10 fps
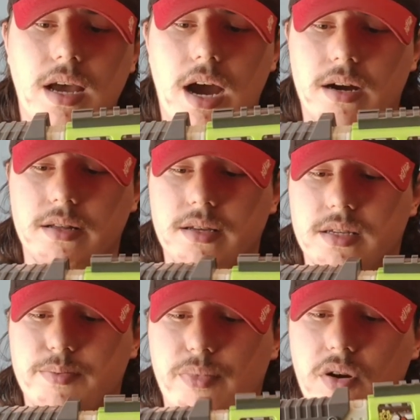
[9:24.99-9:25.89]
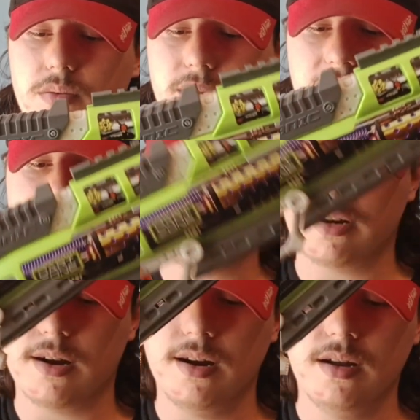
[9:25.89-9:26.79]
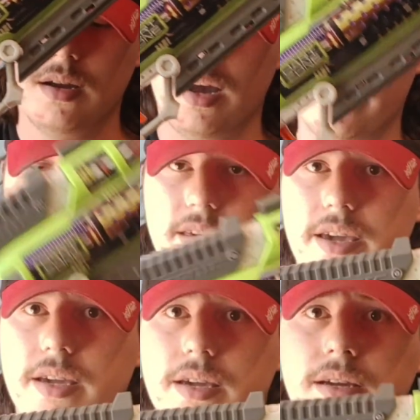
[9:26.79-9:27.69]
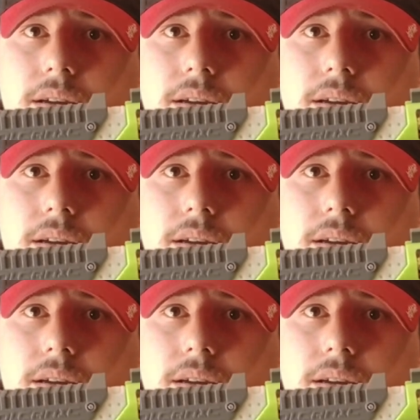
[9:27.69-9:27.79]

out of this Pro Blaster. I think